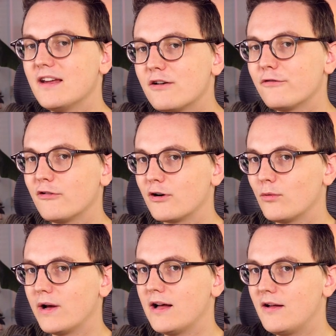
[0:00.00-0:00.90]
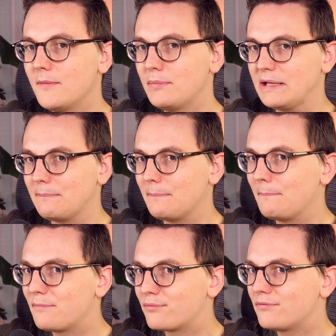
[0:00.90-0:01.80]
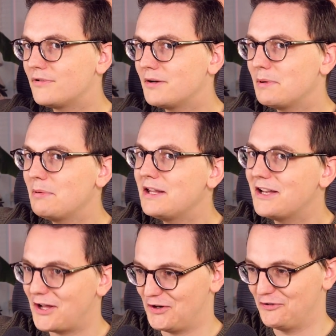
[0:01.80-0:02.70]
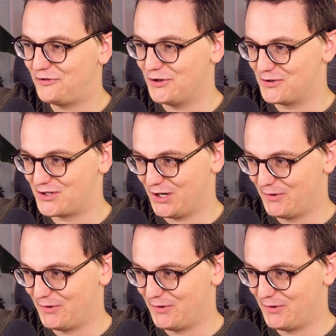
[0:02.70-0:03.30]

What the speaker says: here for a while, but probably not in the future.